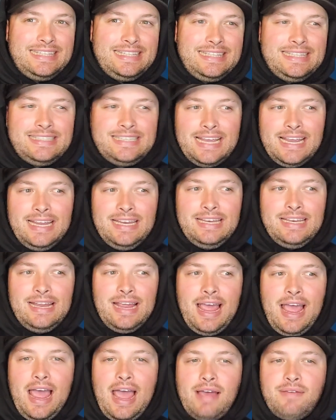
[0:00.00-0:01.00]
didn't
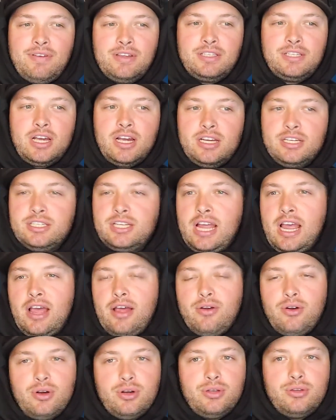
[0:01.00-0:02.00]
have a
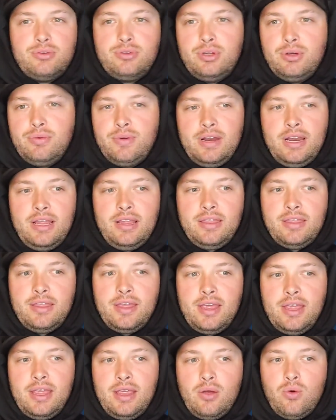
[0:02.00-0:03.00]
touchdown or do
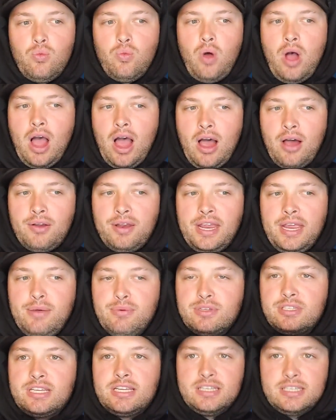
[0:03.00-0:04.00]
anything wild, he
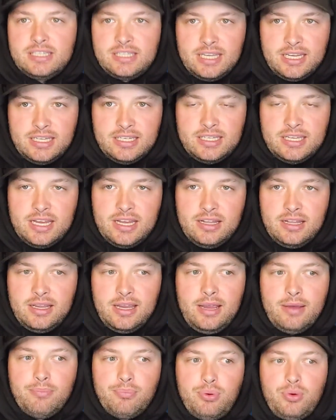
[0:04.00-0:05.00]
was consistently
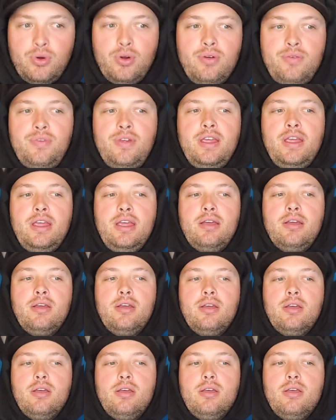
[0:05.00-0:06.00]
improving
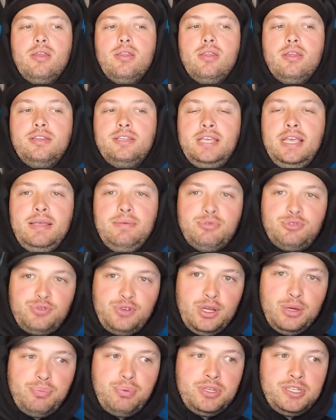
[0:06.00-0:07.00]
the team's
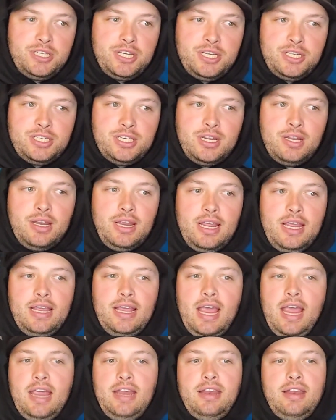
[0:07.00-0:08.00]
field position. He
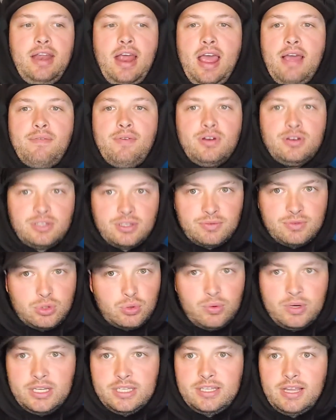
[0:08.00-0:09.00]
gained an average of
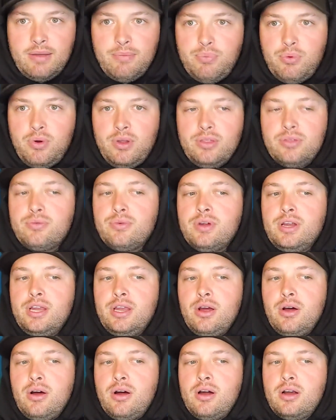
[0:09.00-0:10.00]
27.3
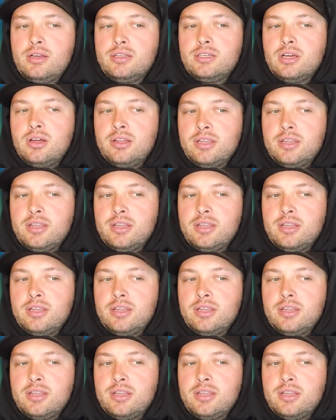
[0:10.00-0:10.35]
yards on the